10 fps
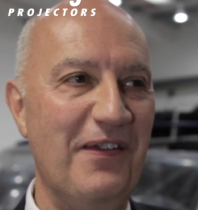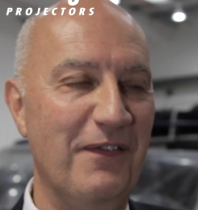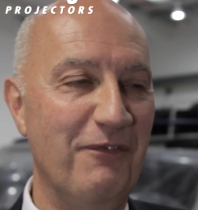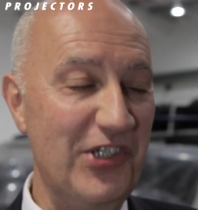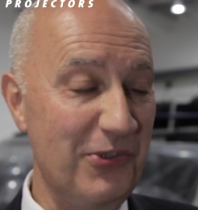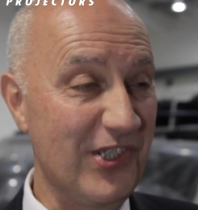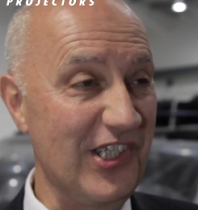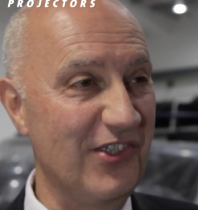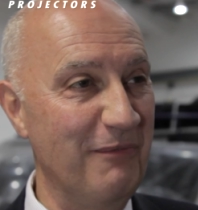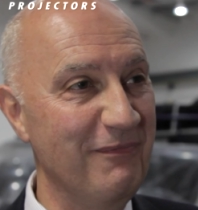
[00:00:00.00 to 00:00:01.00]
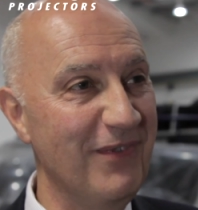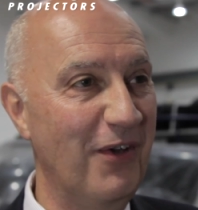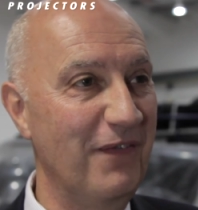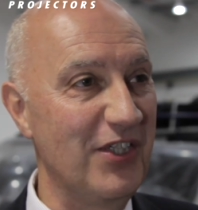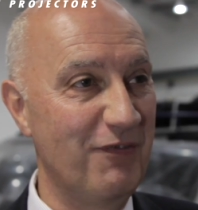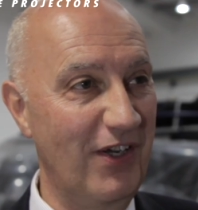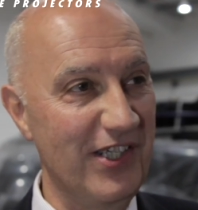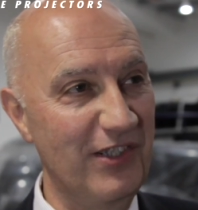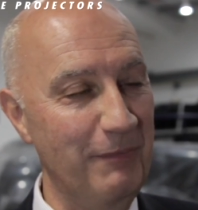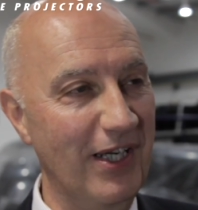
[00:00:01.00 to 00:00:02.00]
The visual system on this
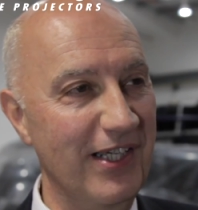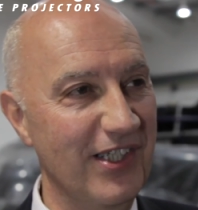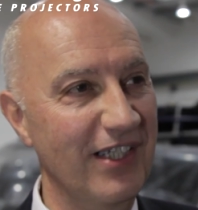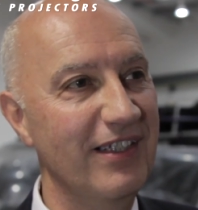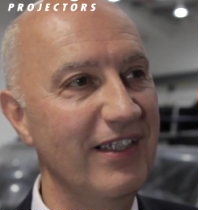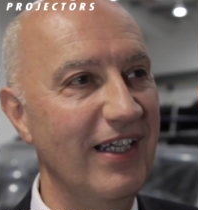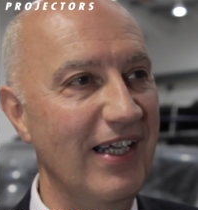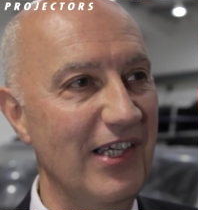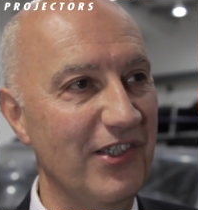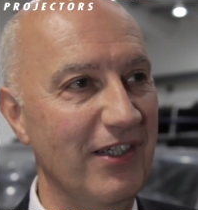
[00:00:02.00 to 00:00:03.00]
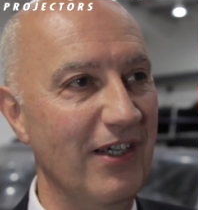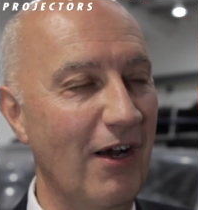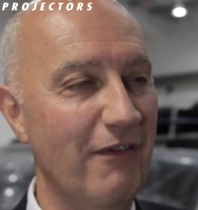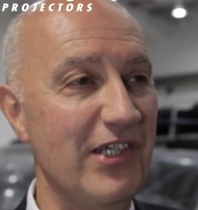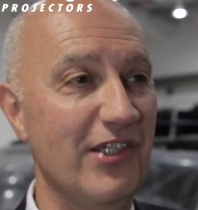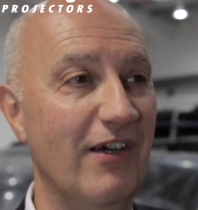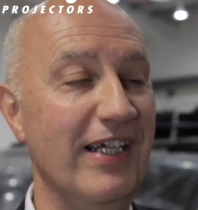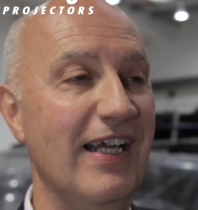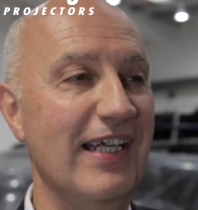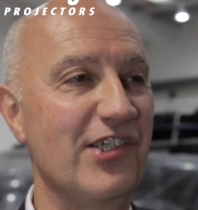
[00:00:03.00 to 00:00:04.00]
flight simulator is an
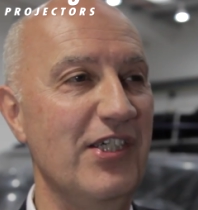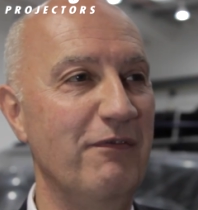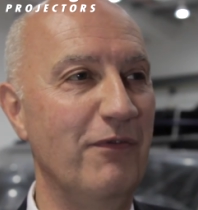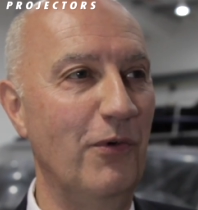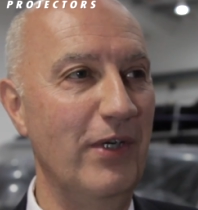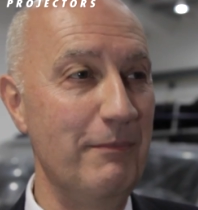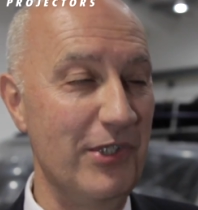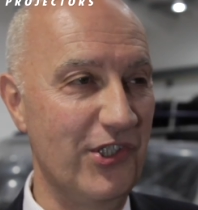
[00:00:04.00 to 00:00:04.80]
RSI XT4 image